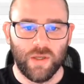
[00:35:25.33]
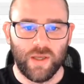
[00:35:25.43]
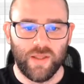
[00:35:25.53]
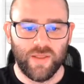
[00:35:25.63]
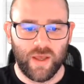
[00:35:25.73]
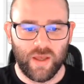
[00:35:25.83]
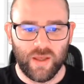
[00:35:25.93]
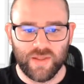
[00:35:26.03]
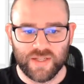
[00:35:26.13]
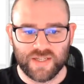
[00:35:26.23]
in that
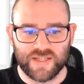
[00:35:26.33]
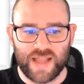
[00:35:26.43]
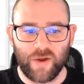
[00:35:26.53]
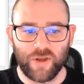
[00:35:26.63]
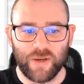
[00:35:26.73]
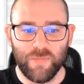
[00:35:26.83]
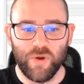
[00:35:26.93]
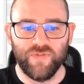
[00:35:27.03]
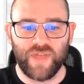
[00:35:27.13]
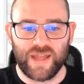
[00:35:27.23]
this is now going to
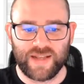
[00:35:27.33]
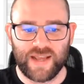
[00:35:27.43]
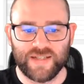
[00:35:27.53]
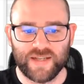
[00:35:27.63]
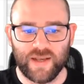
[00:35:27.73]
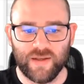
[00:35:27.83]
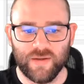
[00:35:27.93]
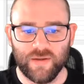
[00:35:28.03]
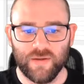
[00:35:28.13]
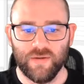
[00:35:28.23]
move that data
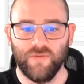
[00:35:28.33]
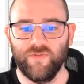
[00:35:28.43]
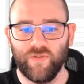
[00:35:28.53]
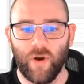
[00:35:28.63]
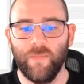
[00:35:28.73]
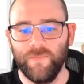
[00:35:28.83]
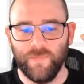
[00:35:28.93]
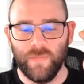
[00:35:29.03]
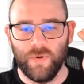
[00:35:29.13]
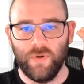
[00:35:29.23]
from
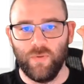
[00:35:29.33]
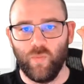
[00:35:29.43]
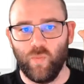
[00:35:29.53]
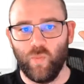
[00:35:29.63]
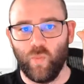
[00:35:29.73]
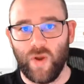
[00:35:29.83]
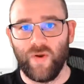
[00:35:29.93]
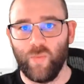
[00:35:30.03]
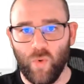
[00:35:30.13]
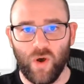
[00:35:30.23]
where
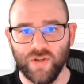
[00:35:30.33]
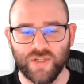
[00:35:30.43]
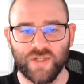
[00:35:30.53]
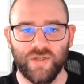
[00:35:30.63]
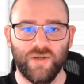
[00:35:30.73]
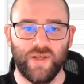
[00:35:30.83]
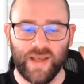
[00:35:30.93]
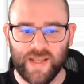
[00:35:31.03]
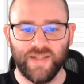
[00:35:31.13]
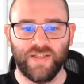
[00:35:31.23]
it was
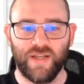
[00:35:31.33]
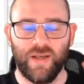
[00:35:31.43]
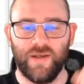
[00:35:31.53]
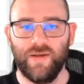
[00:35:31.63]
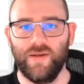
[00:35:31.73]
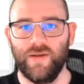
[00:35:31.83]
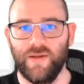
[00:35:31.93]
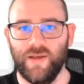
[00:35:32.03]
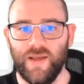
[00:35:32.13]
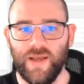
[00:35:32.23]
into
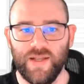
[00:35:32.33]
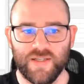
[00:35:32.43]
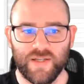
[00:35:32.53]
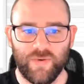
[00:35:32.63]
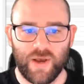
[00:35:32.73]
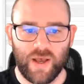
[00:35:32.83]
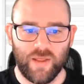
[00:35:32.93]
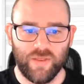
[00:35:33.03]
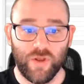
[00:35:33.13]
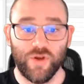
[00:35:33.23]

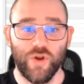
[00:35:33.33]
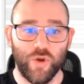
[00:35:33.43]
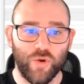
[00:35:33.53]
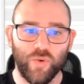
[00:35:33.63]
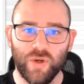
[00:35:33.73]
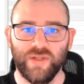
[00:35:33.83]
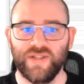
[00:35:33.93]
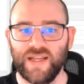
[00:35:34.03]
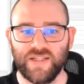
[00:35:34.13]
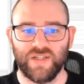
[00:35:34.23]
the new
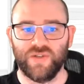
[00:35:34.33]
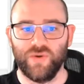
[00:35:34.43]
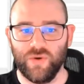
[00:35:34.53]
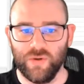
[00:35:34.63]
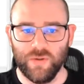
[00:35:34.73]
data store.